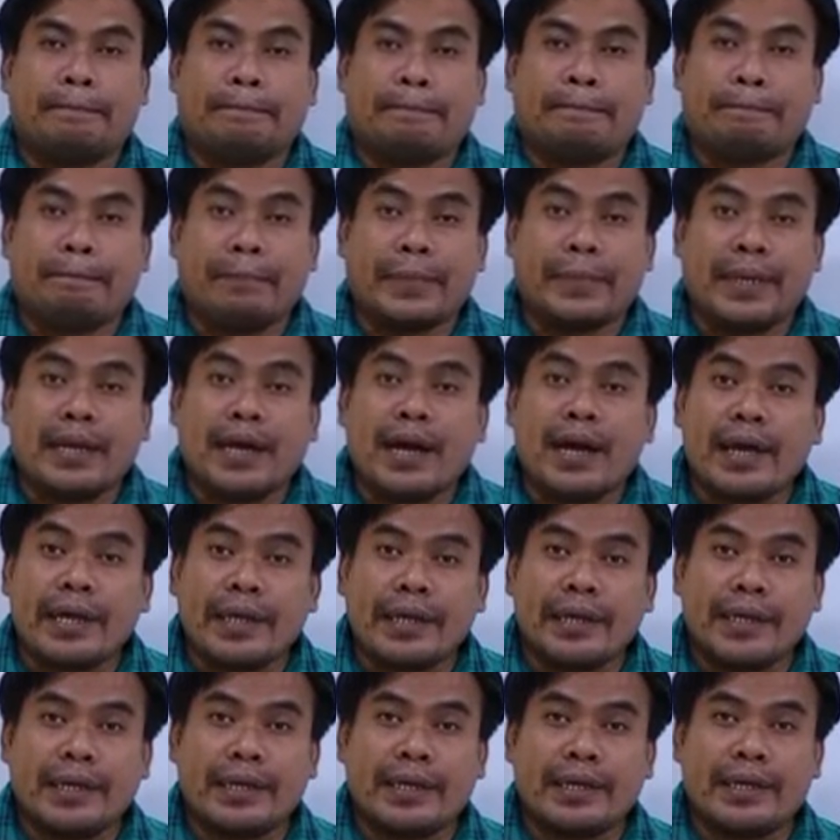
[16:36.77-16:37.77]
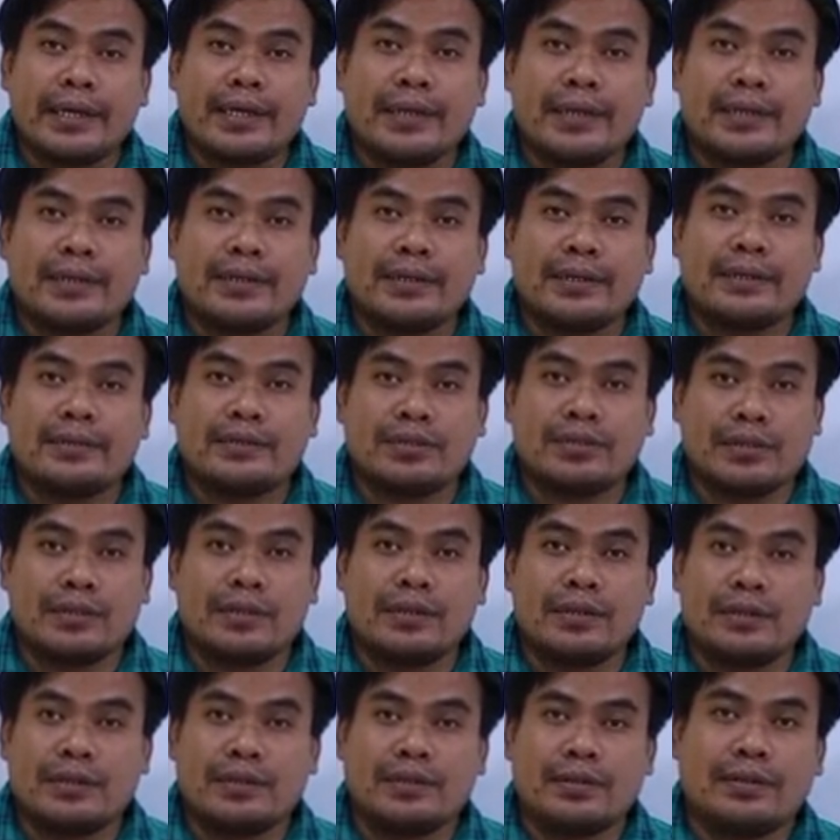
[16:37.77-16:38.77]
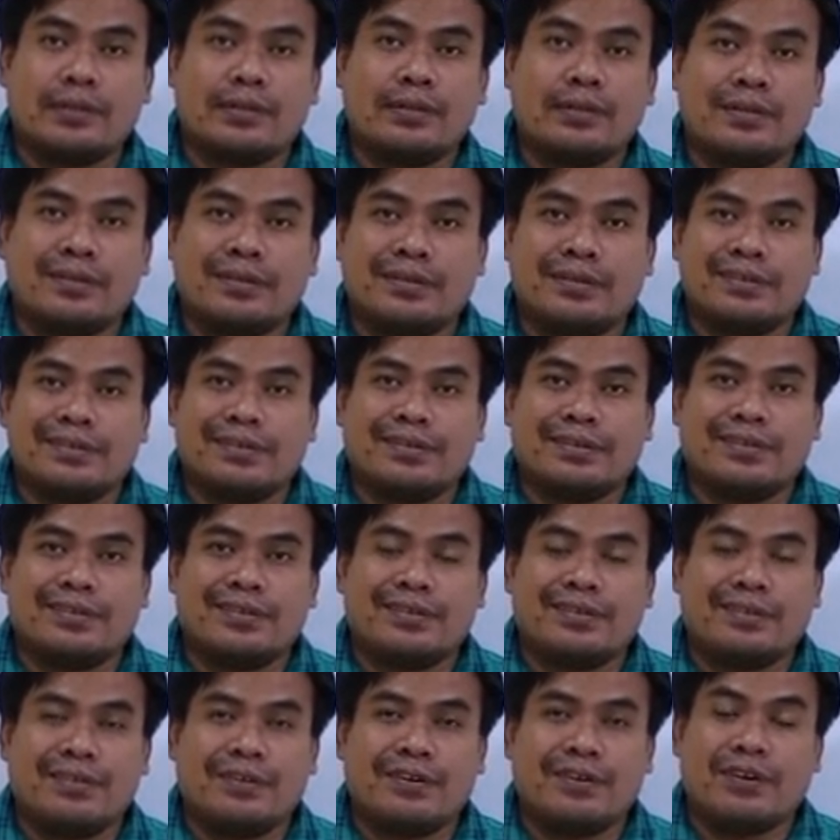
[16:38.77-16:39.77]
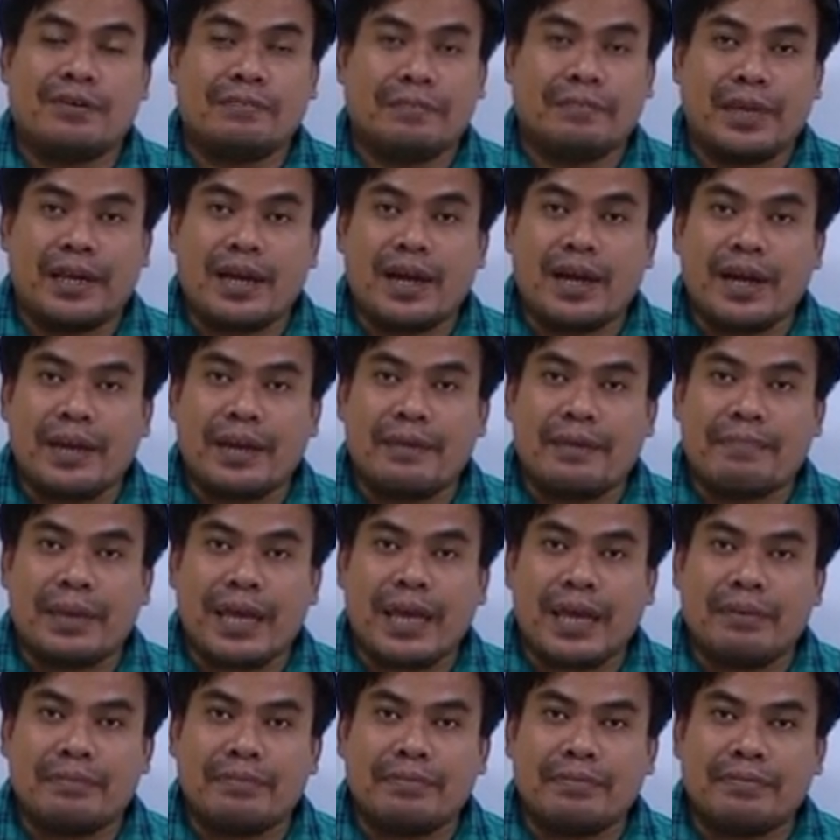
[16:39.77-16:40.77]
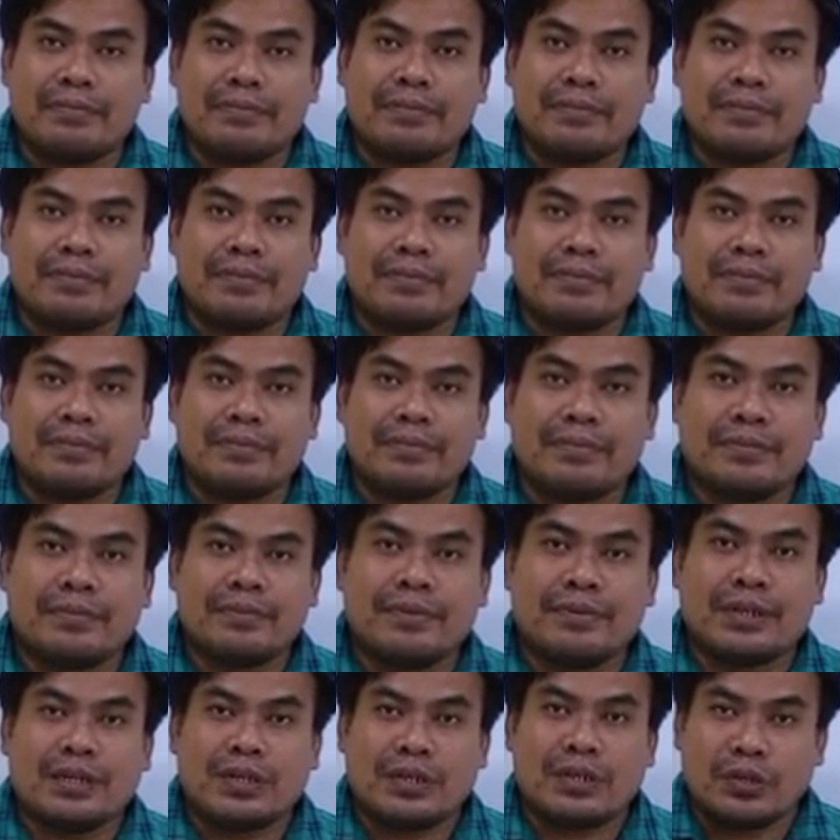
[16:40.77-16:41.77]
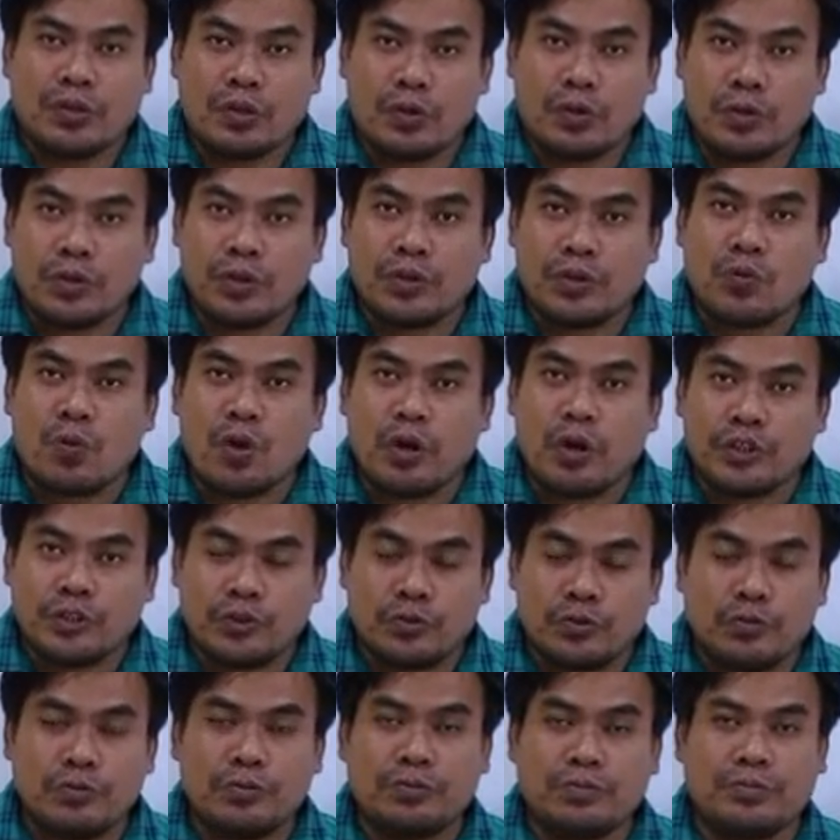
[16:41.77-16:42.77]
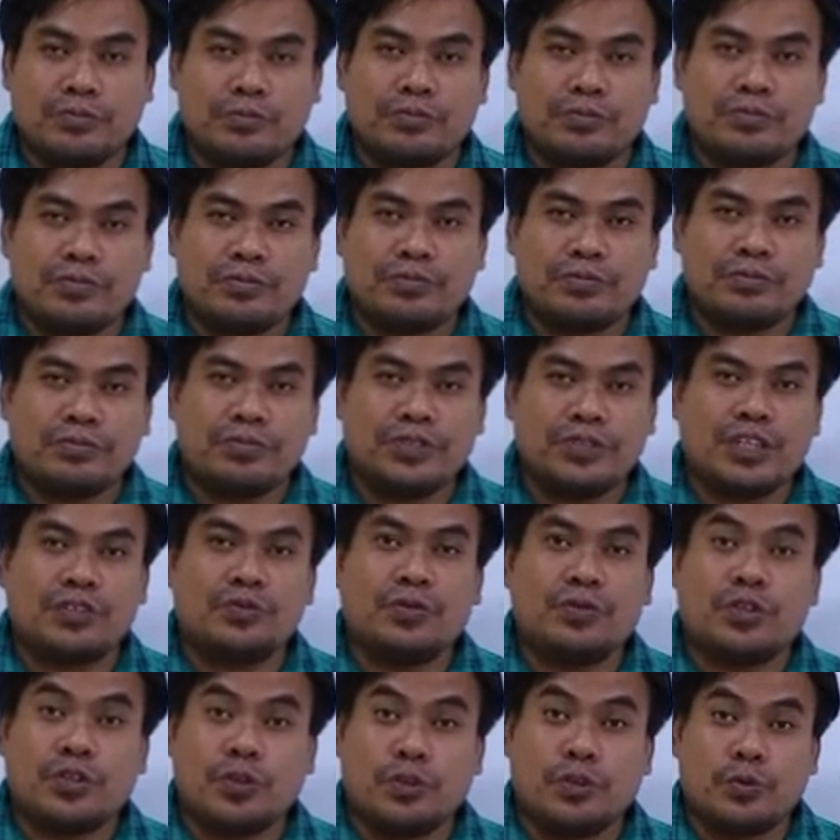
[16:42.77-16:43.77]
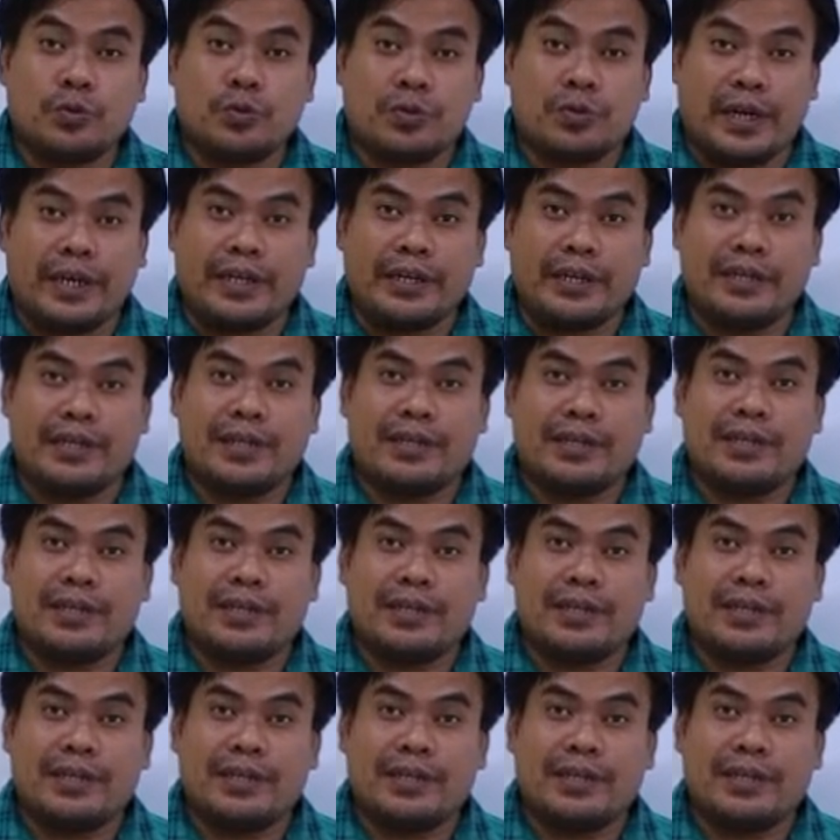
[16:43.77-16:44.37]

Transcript: May I, sir? Or may I, ma'am, go to the washroom? That's what you do, right?